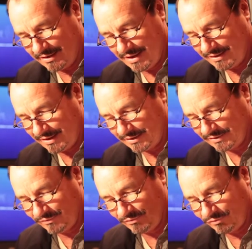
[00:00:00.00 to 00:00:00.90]
think
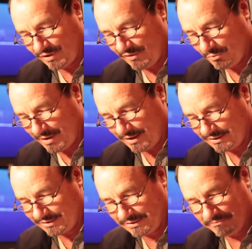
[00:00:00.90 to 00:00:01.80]
it's for
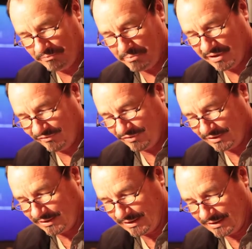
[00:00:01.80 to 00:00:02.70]
everybody's
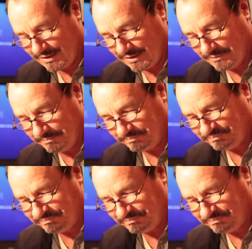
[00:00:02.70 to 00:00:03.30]
benefit that they did.